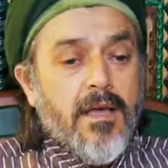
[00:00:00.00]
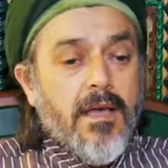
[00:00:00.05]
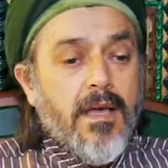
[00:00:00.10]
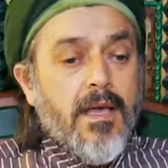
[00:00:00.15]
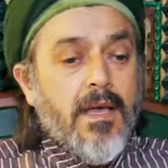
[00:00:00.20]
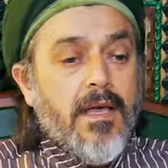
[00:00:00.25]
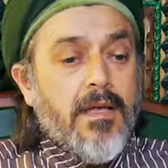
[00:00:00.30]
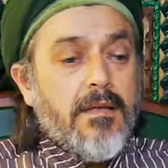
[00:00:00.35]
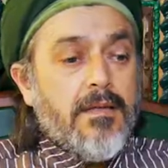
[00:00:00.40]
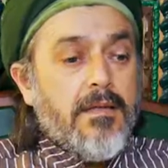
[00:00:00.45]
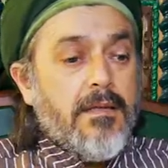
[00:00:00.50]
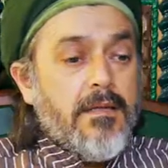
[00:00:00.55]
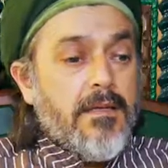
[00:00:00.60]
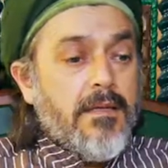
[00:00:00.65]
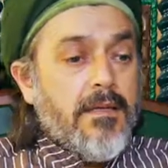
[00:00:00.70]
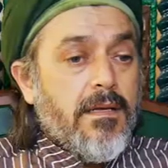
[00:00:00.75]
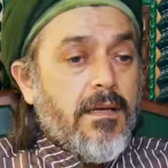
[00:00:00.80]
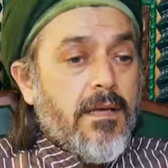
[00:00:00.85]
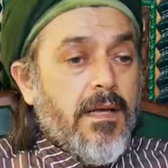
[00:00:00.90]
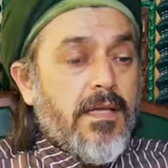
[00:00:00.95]
And
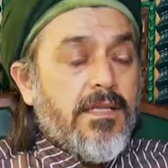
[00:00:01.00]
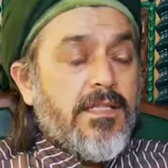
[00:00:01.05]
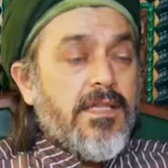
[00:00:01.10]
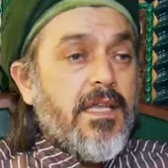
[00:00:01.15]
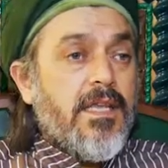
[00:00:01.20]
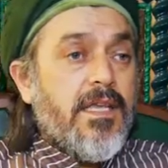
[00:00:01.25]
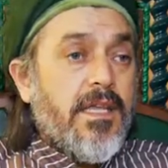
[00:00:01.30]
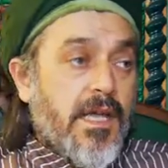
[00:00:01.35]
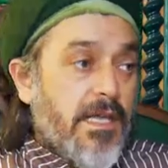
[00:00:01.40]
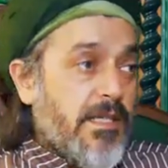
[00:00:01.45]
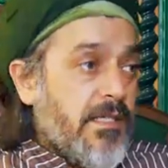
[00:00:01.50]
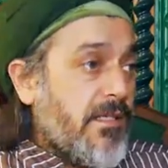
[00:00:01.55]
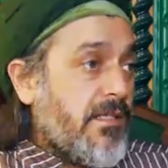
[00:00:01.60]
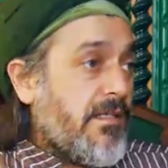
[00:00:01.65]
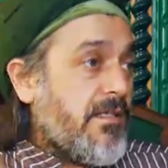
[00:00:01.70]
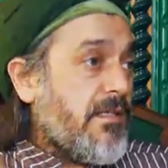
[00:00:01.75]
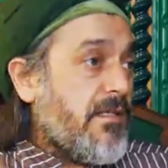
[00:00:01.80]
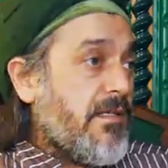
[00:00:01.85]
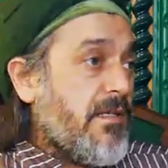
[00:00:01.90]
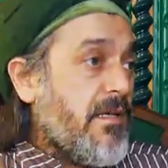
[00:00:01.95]
I say,
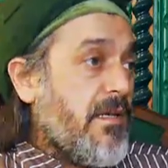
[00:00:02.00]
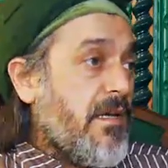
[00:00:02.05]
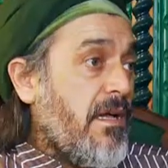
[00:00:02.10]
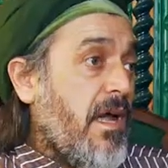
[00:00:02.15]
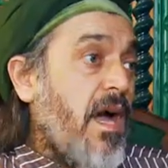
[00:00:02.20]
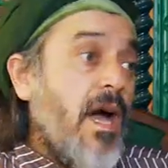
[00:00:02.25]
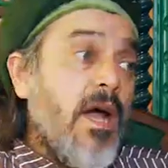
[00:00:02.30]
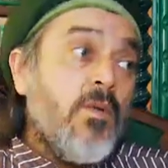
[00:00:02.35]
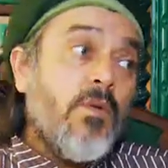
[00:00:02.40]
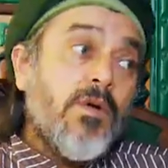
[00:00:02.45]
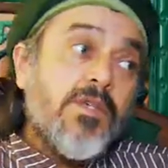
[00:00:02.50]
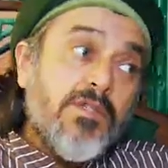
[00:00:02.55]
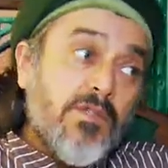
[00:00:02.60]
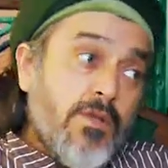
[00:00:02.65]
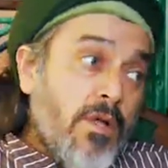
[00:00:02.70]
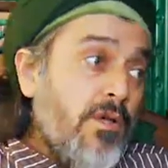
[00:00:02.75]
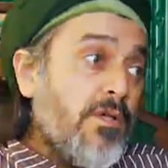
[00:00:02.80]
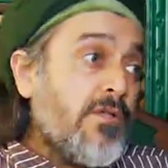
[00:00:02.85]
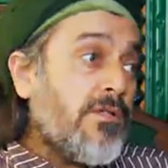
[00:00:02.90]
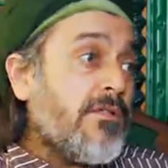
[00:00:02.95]
yes, I was
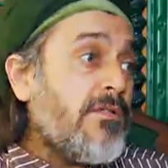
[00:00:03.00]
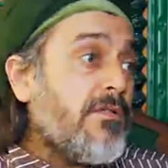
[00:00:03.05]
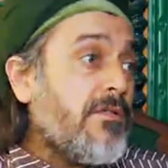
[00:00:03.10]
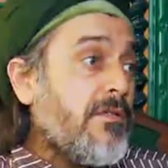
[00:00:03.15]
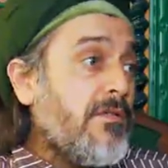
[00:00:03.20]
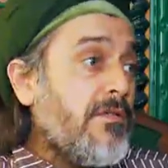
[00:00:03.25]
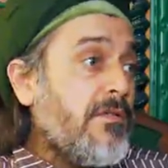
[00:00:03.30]
lost,